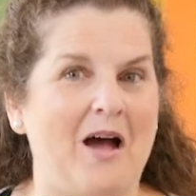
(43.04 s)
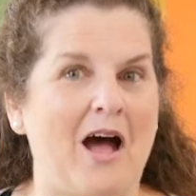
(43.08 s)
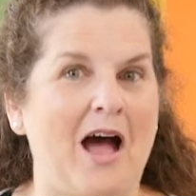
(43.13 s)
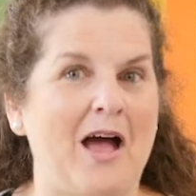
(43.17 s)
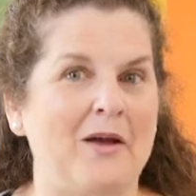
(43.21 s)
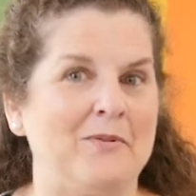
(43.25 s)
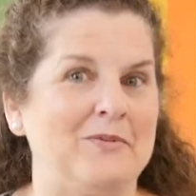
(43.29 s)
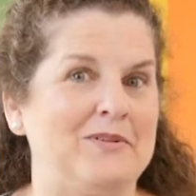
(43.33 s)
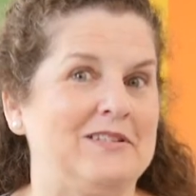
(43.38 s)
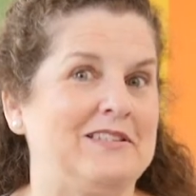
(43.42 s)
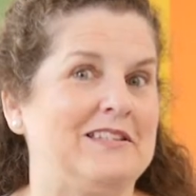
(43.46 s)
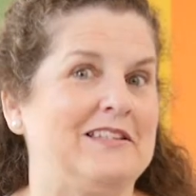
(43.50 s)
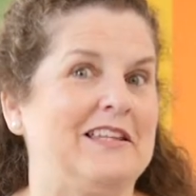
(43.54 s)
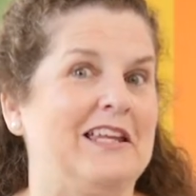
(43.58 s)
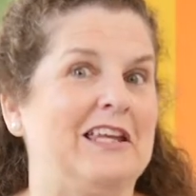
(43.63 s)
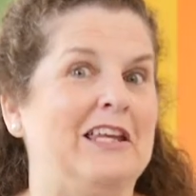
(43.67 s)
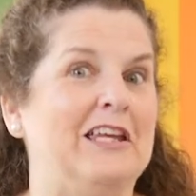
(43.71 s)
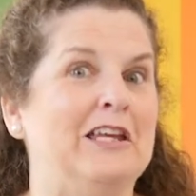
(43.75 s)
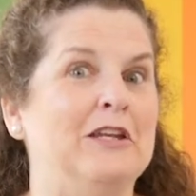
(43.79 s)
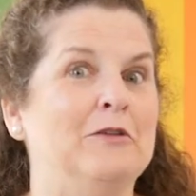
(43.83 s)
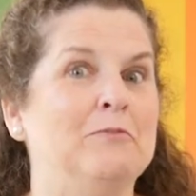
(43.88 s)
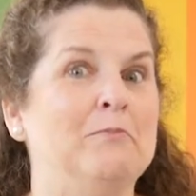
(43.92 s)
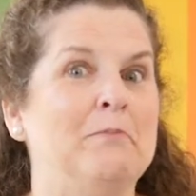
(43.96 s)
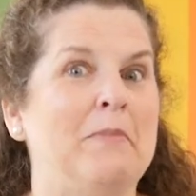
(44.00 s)
I was
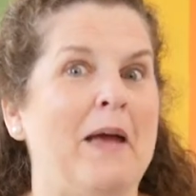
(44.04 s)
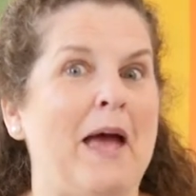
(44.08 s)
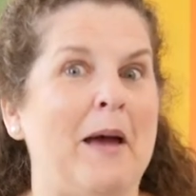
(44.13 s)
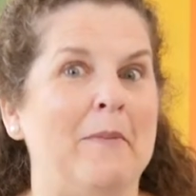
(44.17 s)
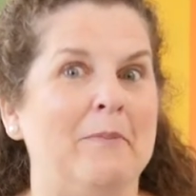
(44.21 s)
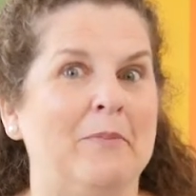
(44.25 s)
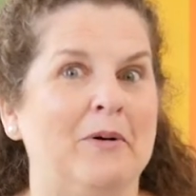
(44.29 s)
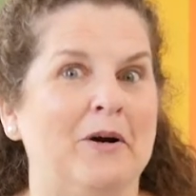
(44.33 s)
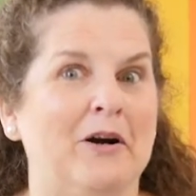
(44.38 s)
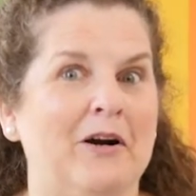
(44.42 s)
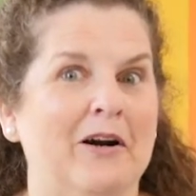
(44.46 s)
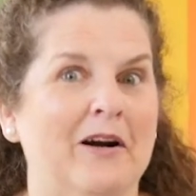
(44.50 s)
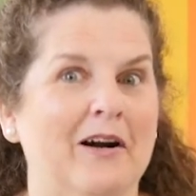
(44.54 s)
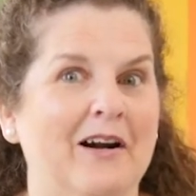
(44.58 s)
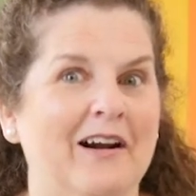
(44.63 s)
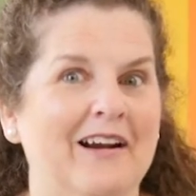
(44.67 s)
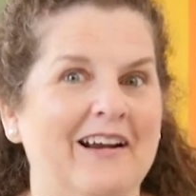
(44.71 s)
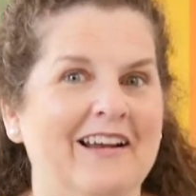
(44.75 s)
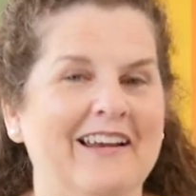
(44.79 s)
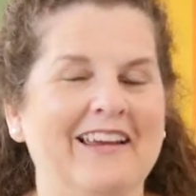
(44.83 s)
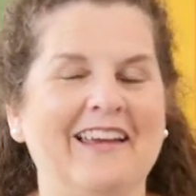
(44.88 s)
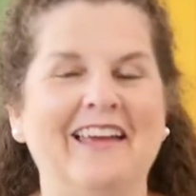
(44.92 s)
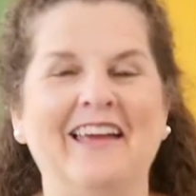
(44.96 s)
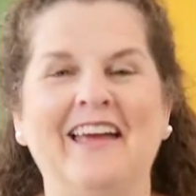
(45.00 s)
thinking pepper.
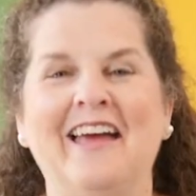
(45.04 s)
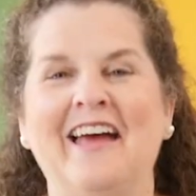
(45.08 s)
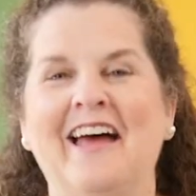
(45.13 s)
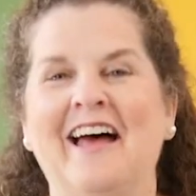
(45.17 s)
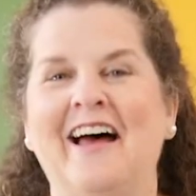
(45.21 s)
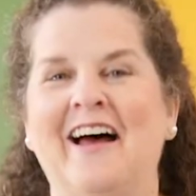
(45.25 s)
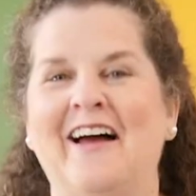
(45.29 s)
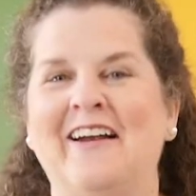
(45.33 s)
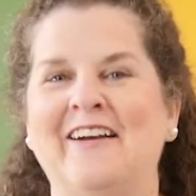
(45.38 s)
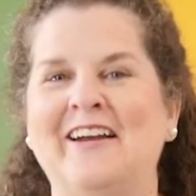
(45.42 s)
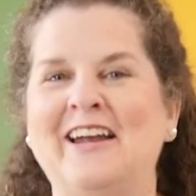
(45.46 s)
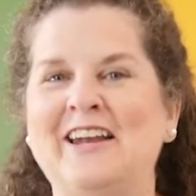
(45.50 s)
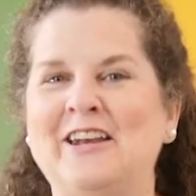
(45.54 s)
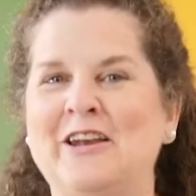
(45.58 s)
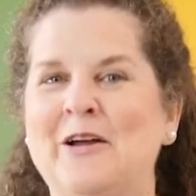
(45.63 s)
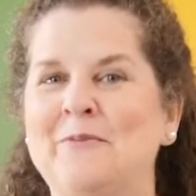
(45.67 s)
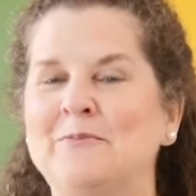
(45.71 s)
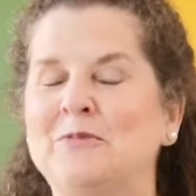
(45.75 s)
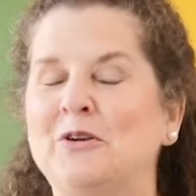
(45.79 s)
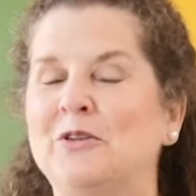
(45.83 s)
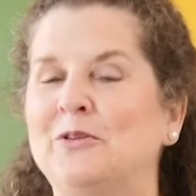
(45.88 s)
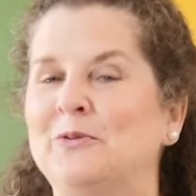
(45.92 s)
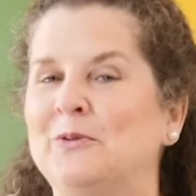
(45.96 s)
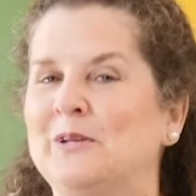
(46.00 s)
All right,
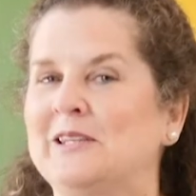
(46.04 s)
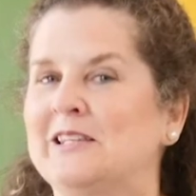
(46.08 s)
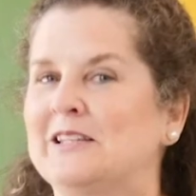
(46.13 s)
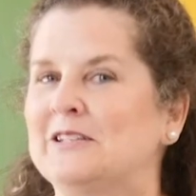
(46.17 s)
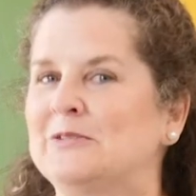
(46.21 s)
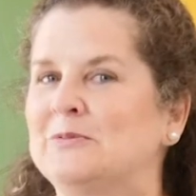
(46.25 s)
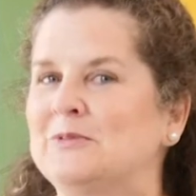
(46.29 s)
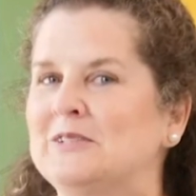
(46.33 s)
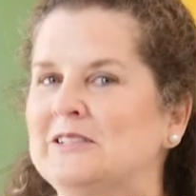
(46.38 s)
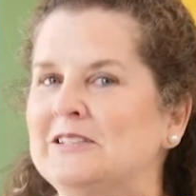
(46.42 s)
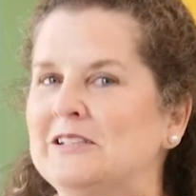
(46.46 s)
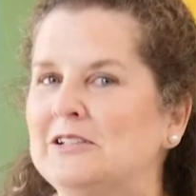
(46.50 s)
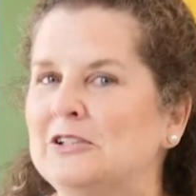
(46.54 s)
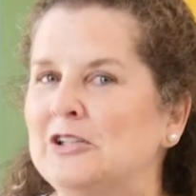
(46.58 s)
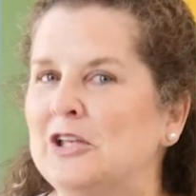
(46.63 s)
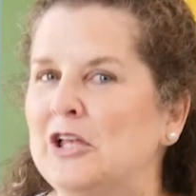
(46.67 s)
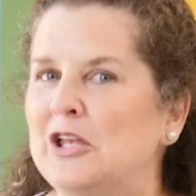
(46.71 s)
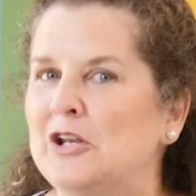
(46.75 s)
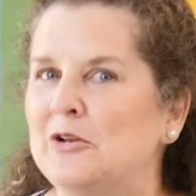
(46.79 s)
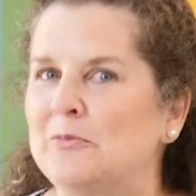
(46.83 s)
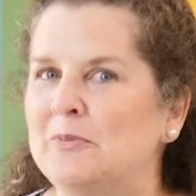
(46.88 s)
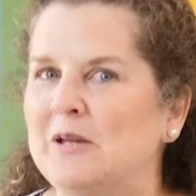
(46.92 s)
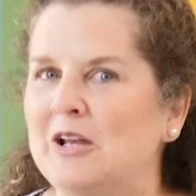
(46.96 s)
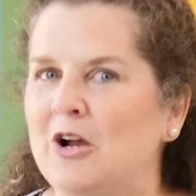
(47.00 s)
number three, this one's a
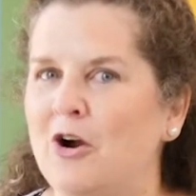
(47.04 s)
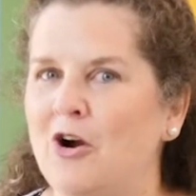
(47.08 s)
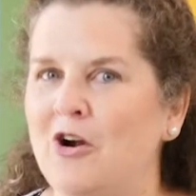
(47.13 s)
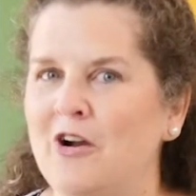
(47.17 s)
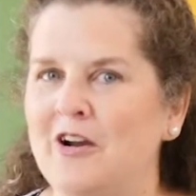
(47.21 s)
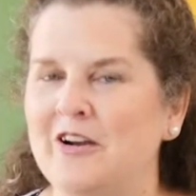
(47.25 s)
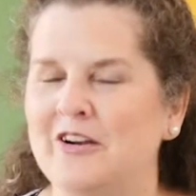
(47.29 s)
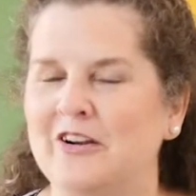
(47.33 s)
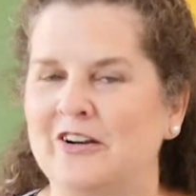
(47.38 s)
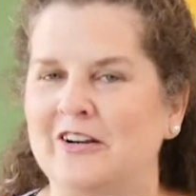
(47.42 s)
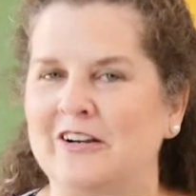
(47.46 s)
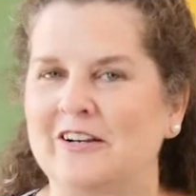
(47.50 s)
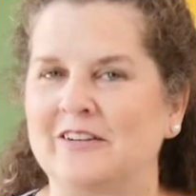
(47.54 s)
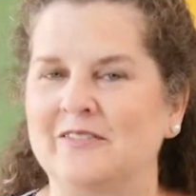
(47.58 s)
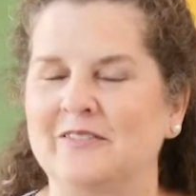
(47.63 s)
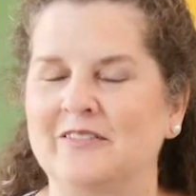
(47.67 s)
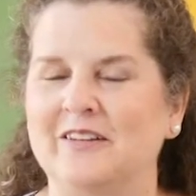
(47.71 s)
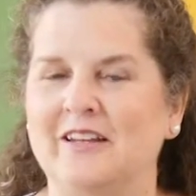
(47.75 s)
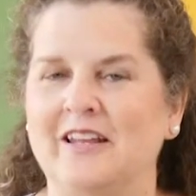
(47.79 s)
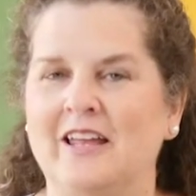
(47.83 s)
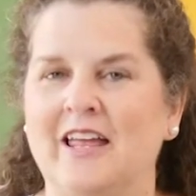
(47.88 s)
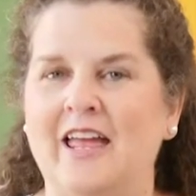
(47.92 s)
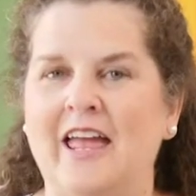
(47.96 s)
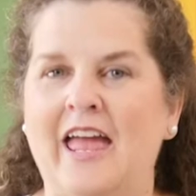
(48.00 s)
little bit harder.
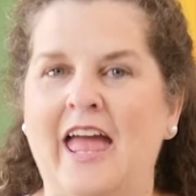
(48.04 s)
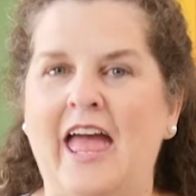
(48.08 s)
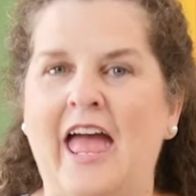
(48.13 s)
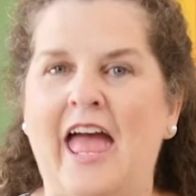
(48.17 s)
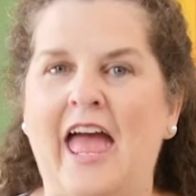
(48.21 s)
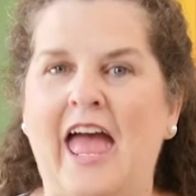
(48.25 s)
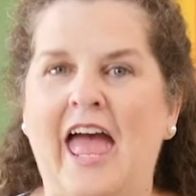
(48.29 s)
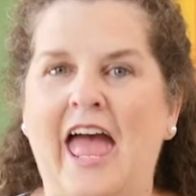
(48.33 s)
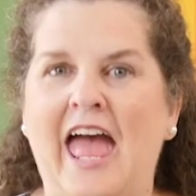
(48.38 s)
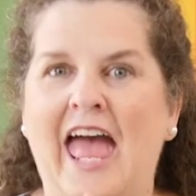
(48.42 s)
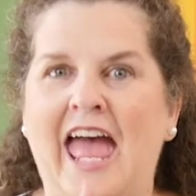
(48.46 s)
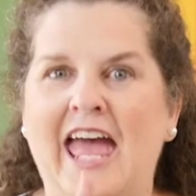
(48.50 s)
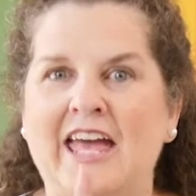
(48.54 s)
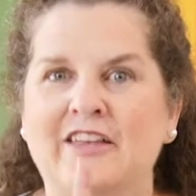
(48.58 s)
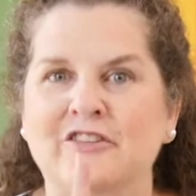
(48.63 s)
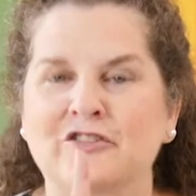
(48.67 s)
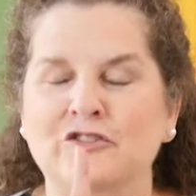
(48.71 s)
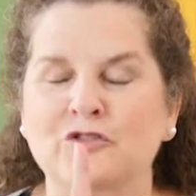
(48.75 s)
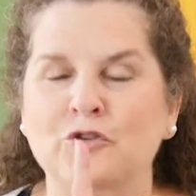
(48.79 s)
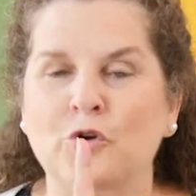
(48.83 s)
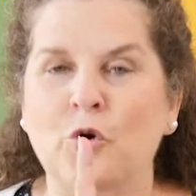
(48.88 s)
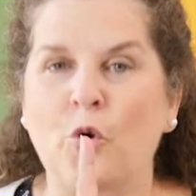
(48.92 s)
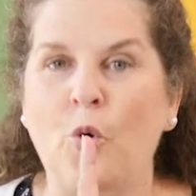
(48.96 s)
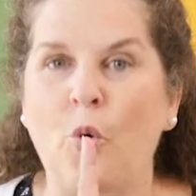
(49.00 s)

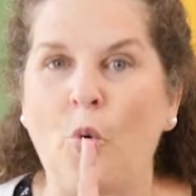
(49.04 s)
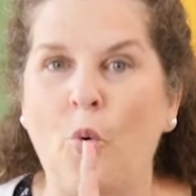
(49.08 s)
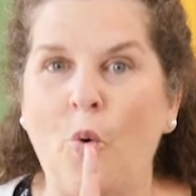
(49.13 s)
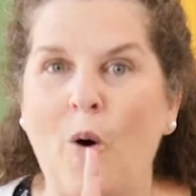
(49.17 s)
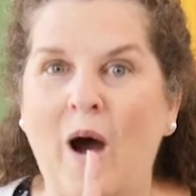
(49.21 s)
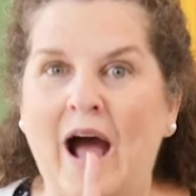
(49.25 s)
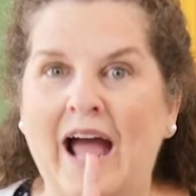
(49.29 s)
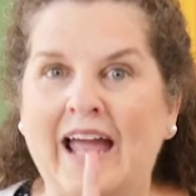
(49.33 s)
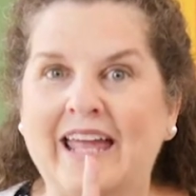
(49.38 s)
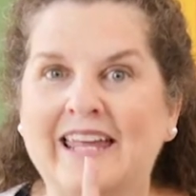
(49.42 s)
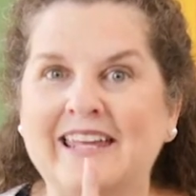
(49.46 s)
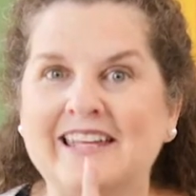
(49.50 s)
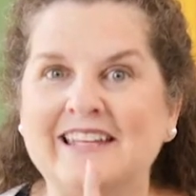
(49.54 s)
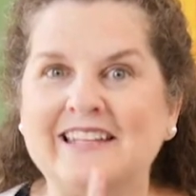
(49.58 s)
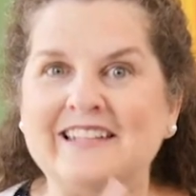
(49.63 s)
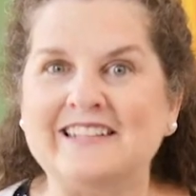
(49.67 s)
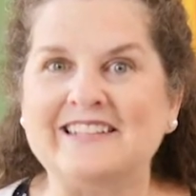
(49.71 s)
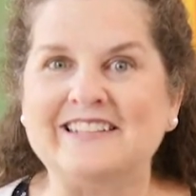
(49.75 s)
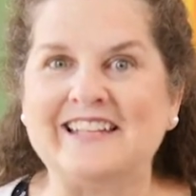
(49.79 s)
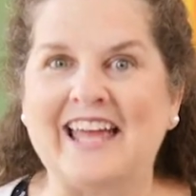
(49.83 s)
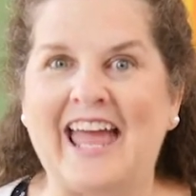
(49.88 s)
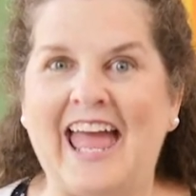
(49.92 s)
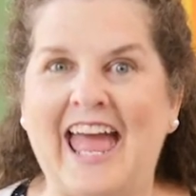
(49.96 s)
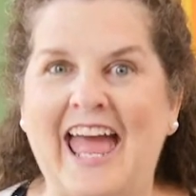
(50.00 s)
As quiet
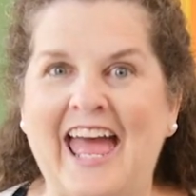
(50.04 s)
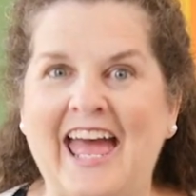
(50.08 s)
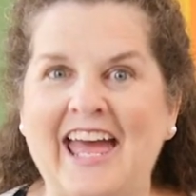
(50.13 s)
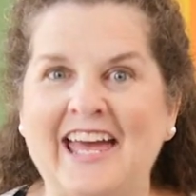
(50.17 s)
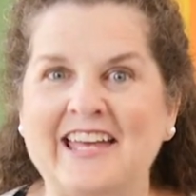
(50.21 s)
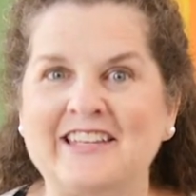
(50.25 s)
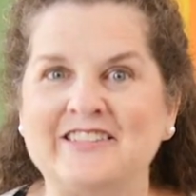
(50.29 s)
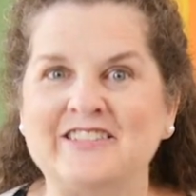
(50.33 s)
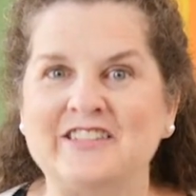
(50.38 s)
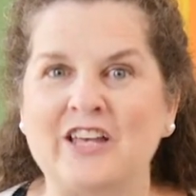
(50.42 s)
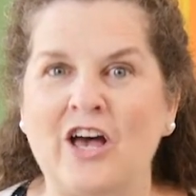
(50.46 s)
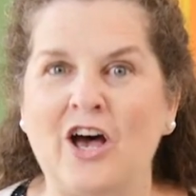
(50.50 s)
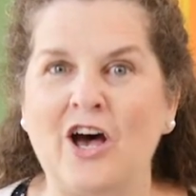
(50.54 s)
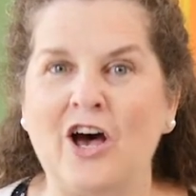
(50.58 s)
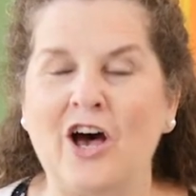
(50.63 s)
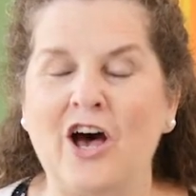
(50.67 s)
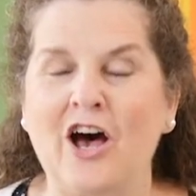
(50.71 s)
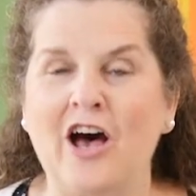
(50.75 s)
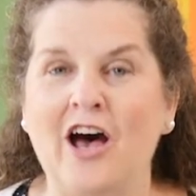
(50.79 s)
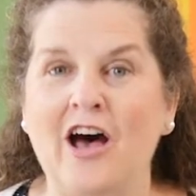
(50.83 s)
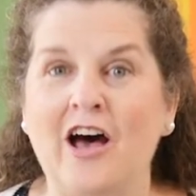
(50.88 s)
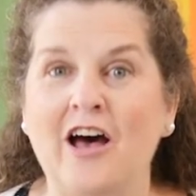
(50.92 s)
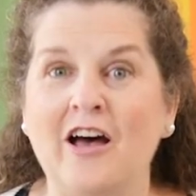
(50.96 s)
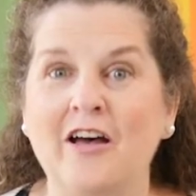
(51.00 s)
as
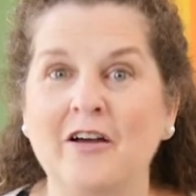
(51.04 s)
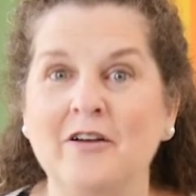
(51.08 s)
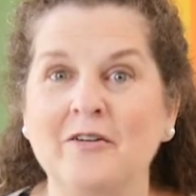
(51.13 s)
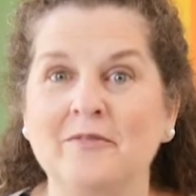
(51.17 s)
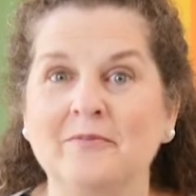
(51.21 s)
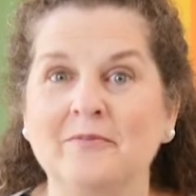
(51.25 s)
a,